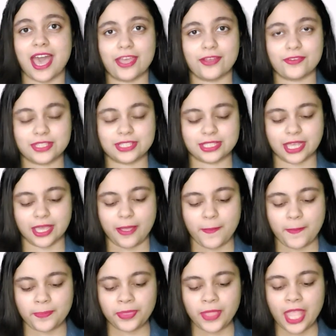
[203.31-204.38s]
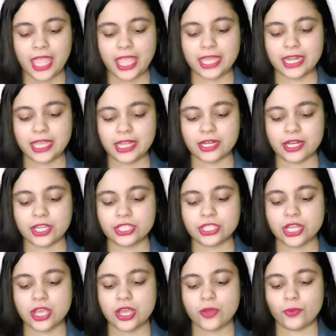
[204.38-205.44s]
I would say in English
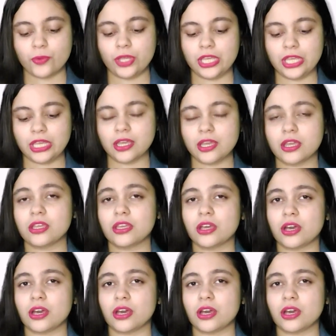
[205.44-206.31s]
we